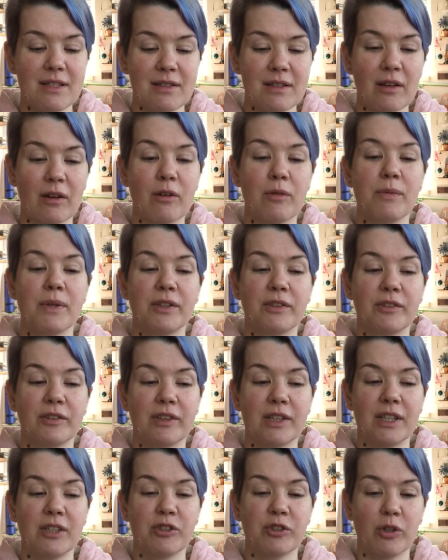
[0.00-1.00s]

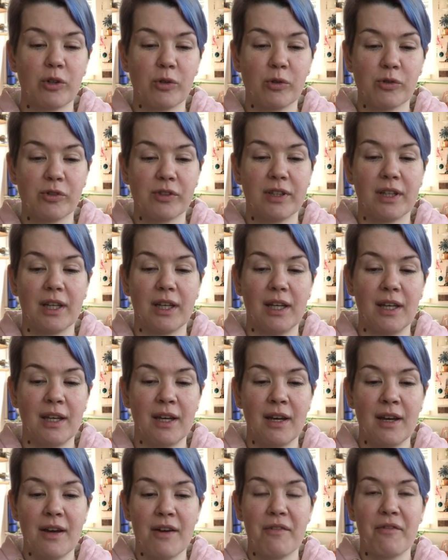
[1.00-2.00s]
documentary shows the
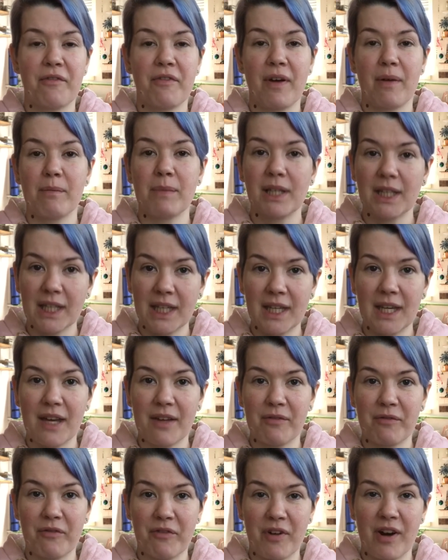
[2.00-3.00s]
family
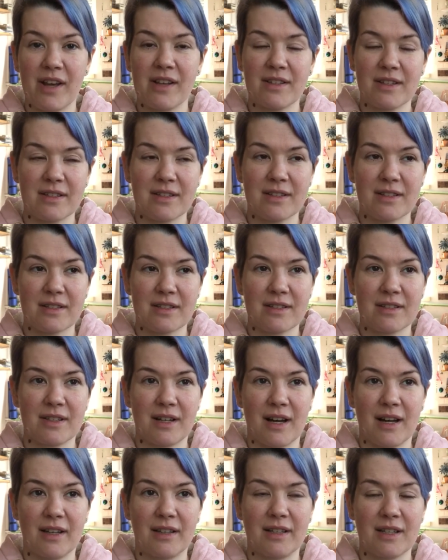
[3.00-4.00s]
and friends
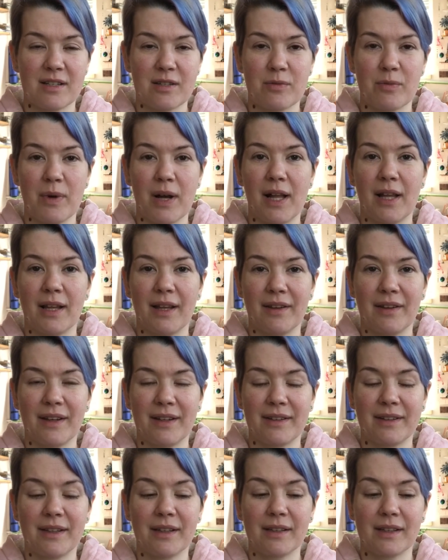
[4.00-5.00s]
side as well, and
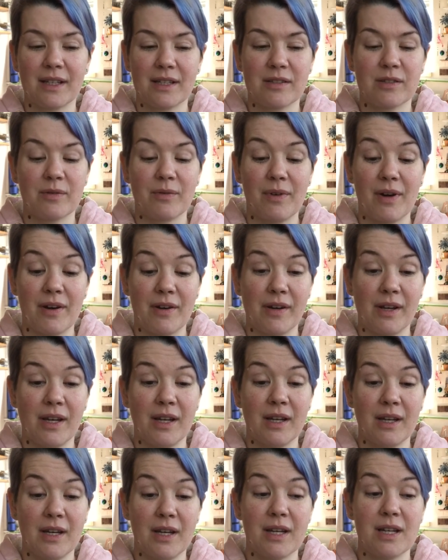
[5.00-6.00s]
I think that's
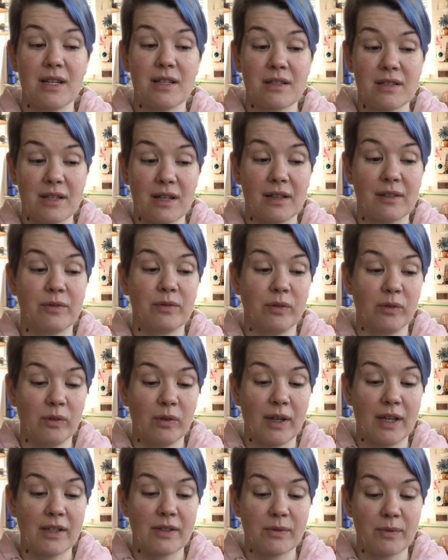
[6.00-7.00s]
very
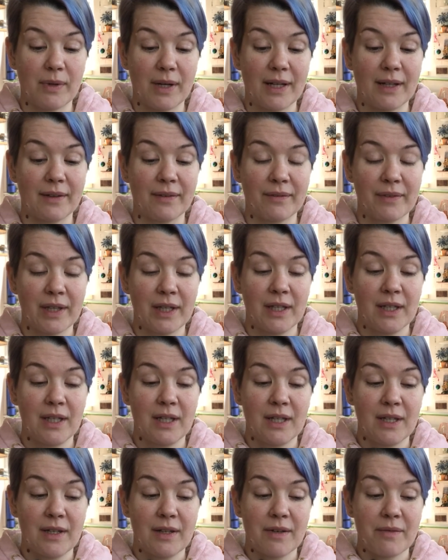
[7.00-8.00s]
insightful as well,
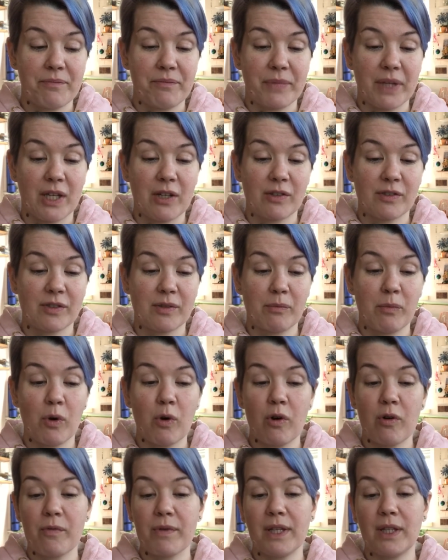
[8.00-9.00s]
because the
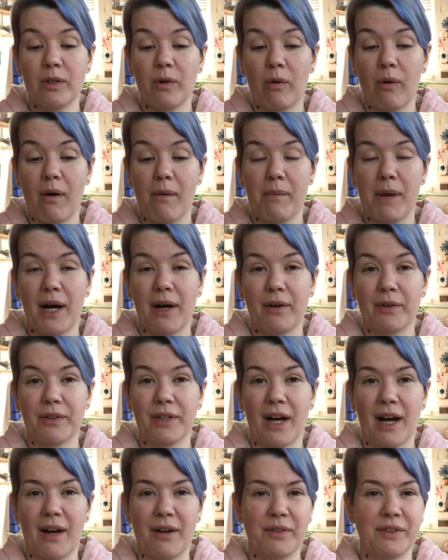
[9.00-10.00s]
more we know about
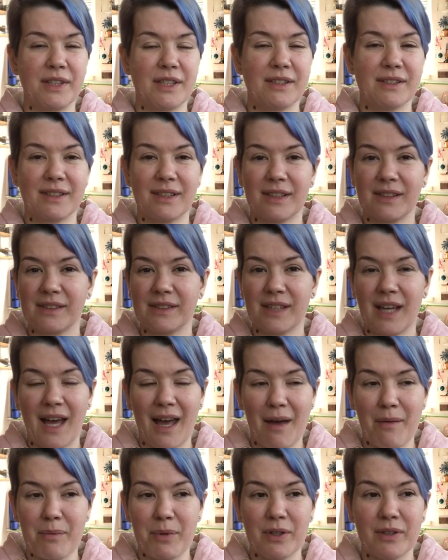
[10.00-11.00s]
how these things
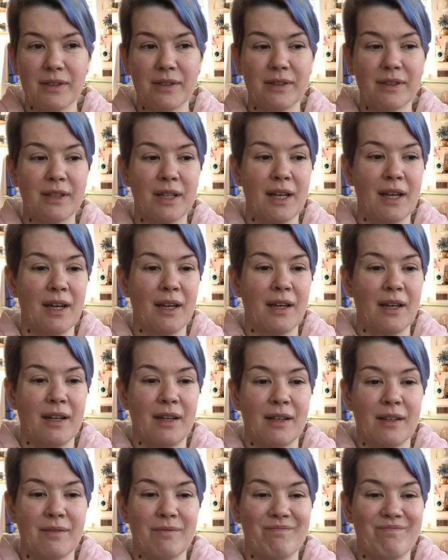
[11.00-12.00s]
happen,
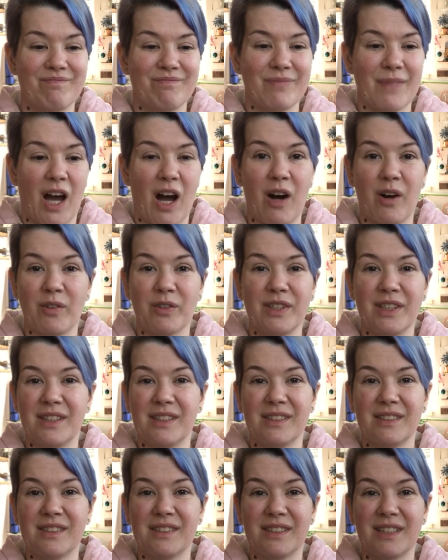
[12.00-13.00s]
how
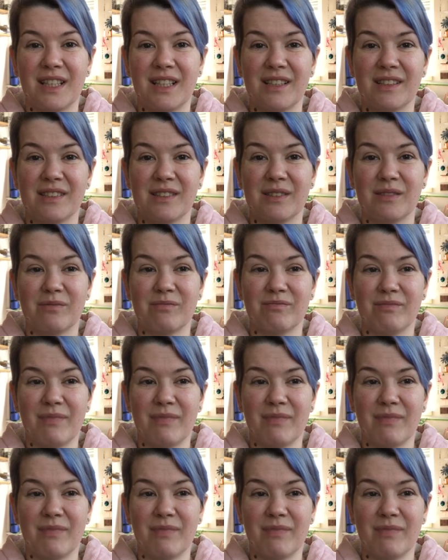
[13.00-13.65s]
these things